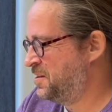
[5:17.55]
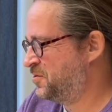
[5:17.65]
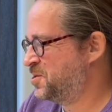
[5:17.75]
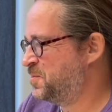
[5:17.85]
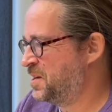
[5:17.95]

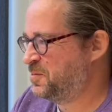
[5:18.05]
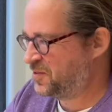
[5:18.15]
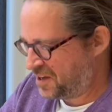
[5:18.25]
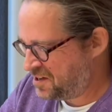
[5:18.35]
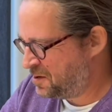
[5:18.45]
If you speak
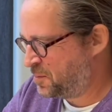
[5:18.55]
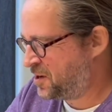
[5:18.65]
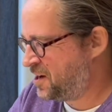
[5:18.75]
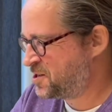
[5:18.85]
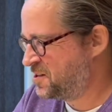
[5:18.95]
with Indian
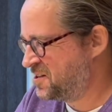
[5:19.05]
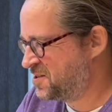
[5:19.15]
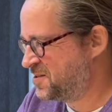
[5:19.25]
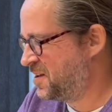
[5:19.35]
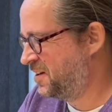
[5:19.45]

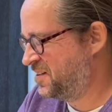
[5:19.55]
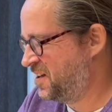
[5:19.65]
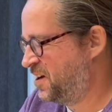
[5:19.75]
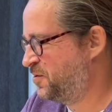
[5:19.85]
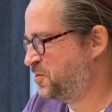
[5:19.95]
percussionists,
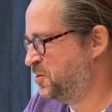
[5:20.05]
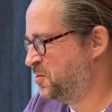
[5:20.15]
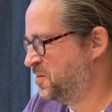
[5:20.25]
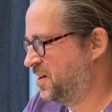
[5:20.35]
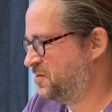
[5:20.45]
they love to
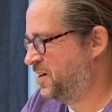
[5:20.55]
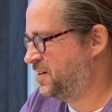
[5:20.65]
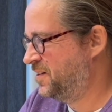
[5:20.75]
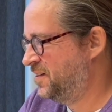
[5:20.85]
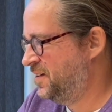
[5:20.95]
do that,
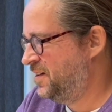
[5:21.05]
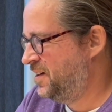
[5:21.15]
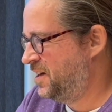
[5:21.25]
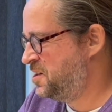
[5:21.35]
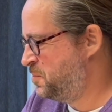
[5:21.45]
right?
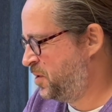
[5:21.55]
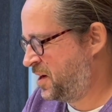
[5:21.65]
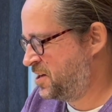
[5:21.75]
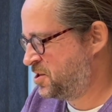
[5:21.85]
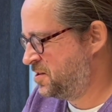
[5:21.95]
Indian
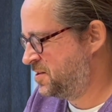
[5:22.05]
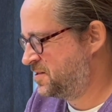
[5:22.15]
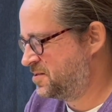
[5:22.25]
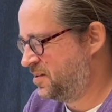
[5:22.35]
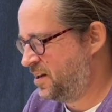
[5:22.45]

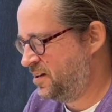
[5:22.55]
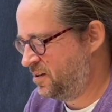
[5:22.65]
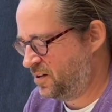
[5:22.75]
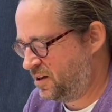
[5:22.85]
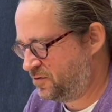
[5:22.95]
percussionists
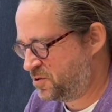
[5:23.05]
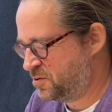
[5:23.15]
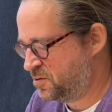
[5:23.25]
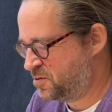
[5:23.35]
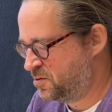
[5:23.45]
love
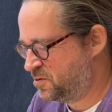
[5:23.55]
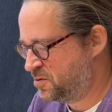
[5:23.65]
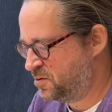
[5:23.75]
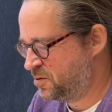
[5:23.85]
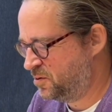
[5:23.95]
to
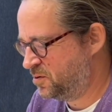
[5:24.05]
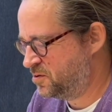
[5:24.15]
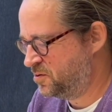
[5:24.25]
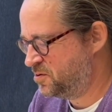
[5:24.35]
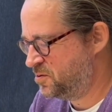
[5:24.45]

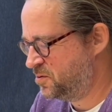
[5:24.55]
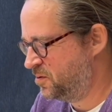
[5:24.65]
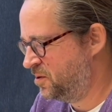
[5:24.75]
do